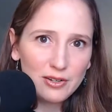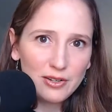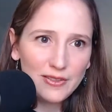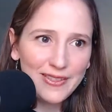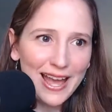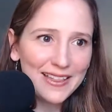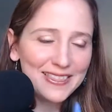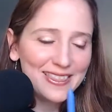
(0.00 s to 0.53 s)

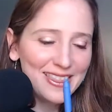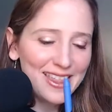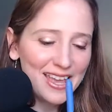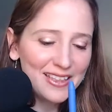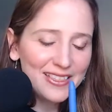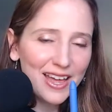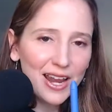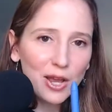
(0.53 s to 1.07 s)
that
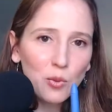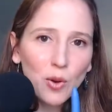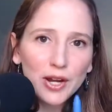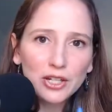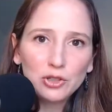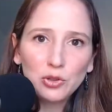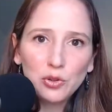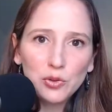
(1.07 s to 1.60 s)
thing that I
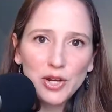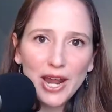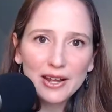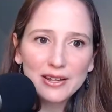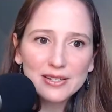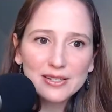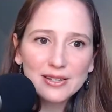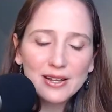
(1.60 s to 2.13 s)
wanted to do
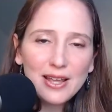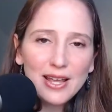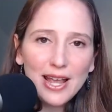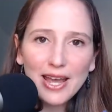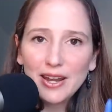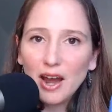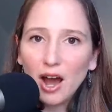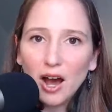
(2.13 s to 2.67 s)
next,
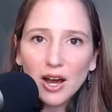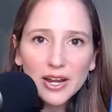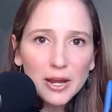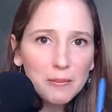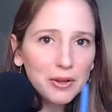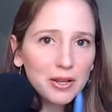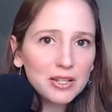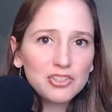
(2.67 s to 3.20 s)
and
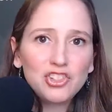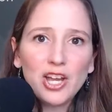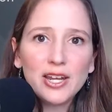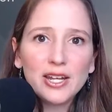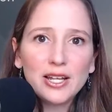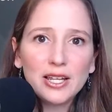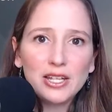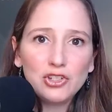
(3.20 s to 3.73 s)

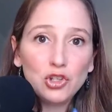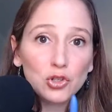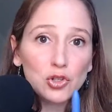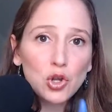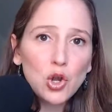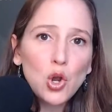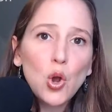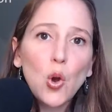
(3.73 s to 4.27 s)
unapologetically just
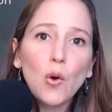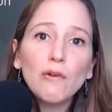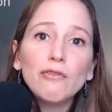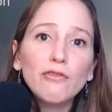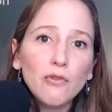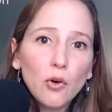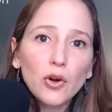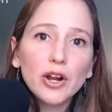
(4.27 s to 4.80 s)
go
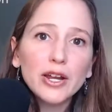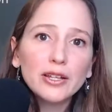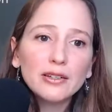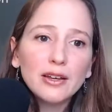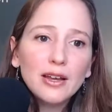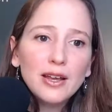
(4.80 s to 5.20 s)
for it.